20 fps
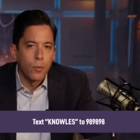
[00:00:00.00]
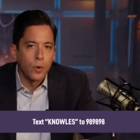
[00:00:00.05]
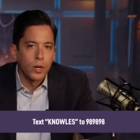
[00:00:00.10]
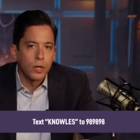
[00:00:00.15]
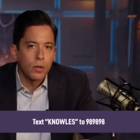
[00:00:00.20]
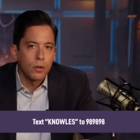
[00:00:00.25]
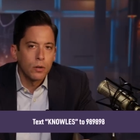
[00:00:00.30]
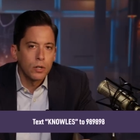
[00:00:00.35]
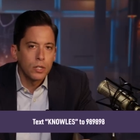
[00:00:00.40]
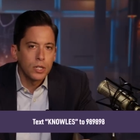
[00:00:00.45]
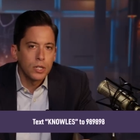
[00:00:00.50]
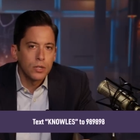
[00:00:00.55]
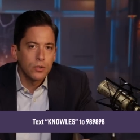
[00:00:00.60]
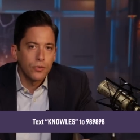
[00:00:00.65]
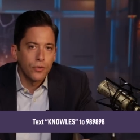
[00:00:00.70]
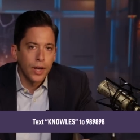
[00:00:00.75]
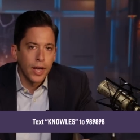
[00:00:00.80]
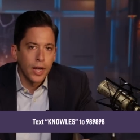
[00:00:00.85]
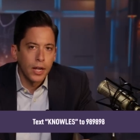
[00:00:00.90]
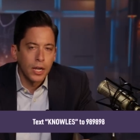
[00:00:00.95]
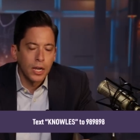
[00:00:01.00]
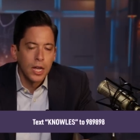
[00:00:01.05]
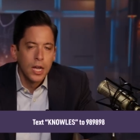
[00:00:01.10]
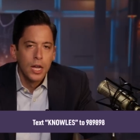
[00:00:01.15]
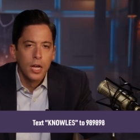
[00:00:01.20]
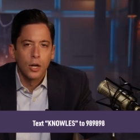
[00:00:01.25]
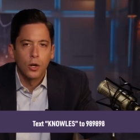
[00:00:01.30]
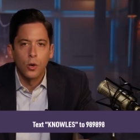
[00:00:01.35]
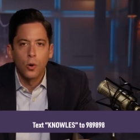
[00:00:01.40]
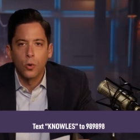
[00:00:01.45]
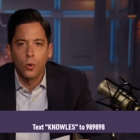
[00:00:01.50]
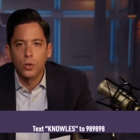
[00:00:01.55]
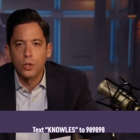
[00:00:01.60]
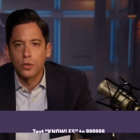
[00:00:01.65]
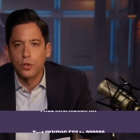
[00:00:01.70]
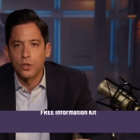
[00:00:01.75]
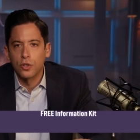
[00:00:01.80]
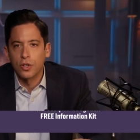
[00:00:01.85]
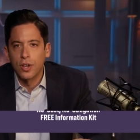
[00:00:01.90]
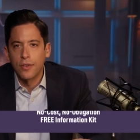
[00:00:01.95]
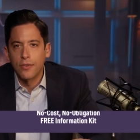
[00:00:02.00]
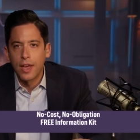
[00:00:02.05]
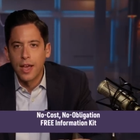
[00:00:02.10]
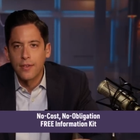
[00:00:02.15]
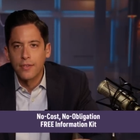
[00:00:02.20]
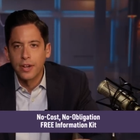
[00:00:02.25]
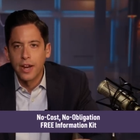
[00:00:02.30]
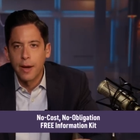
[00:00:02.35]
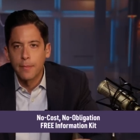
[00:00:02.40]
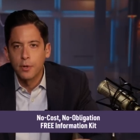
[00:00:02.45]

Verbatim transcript: When currencies fail, Gold is a safe haven.